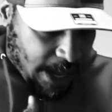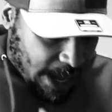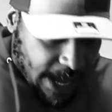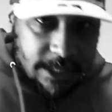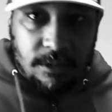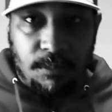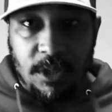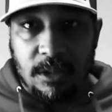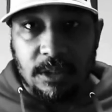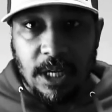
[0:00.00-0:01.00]
has to
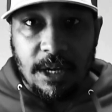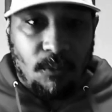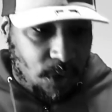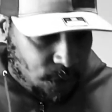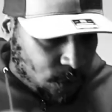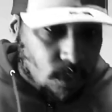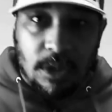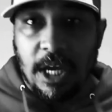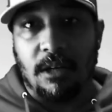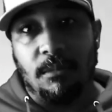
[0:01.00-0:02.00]
be the time when you
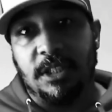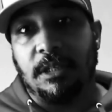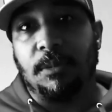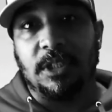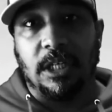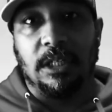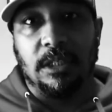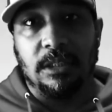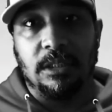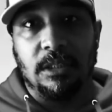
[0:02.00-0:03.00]
can't mess up the time